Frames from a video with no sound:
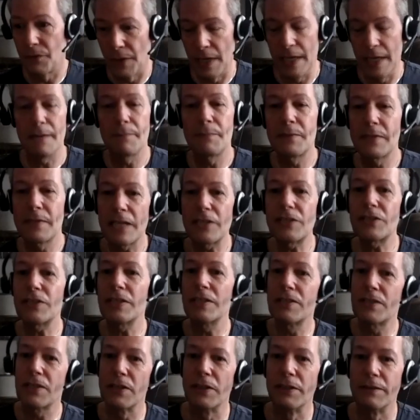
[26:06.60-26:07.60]
great
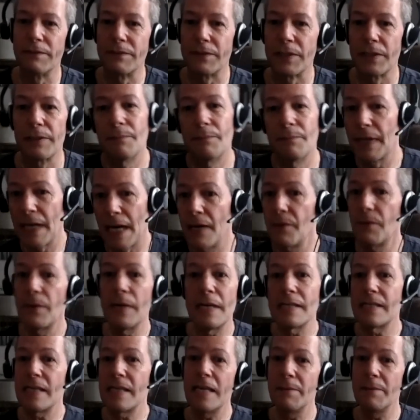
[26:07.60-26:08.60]
obsessions over, but I
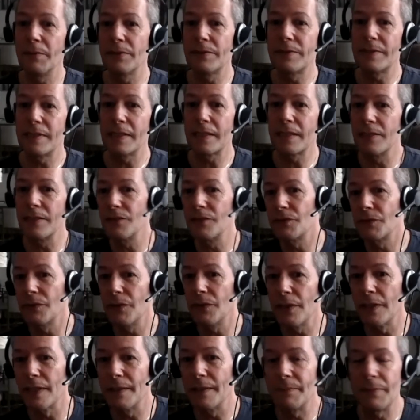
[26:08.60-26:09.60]
was able to
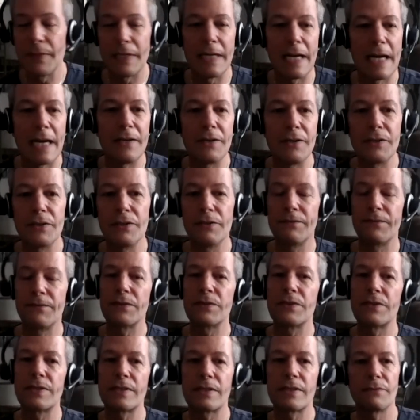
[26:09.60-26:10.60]
control it. But I don't know
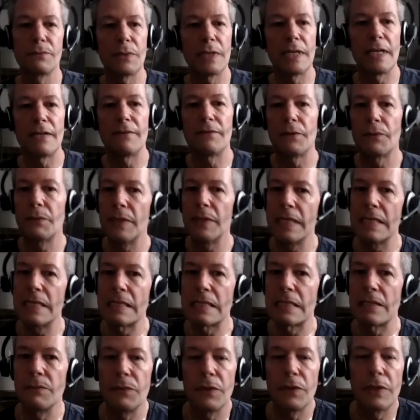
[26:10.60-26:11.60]
for whatever
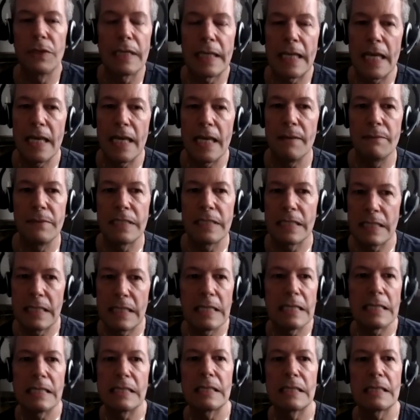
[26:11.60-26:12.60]
reason where it came to
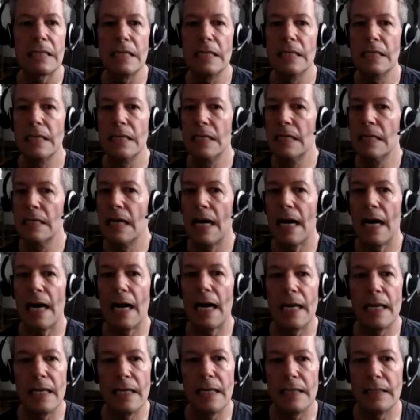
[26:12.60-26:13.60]
this,
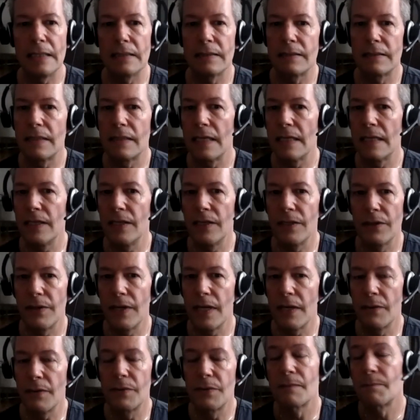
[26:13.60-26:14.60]
I, you know,
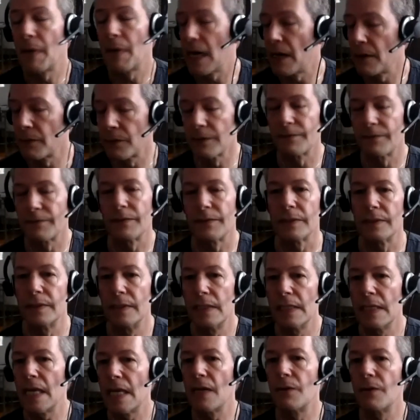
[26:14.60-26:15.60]
it was powerful.
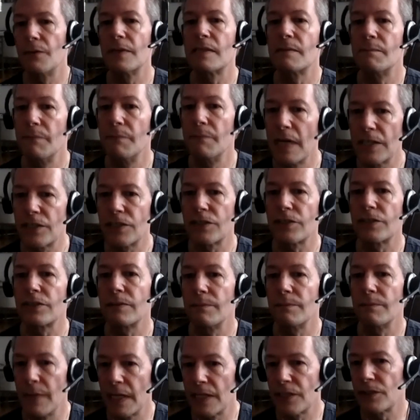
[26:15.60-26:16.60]
It was much,
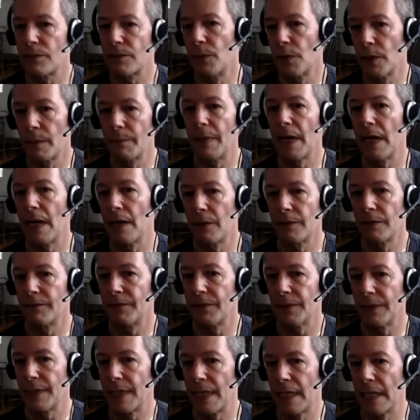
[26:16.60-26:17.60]
much more
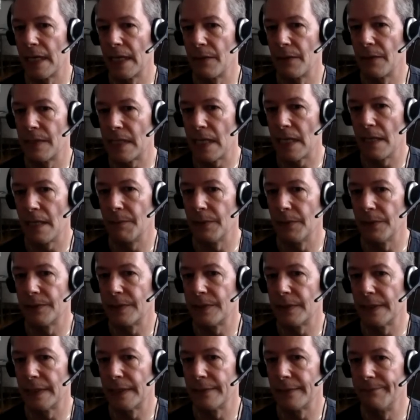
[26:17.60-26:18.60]
powerful than I was able
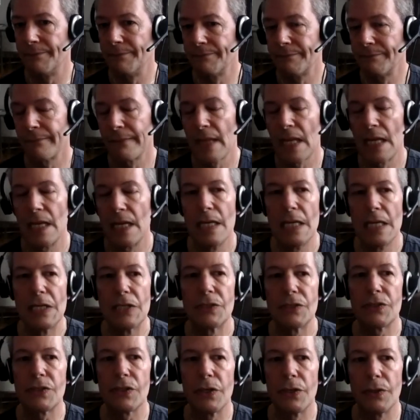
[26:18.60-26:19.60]
to.
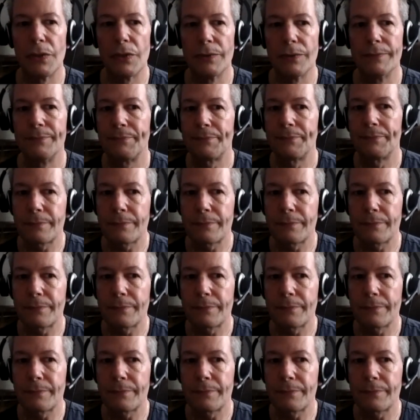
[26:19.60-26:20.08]
So,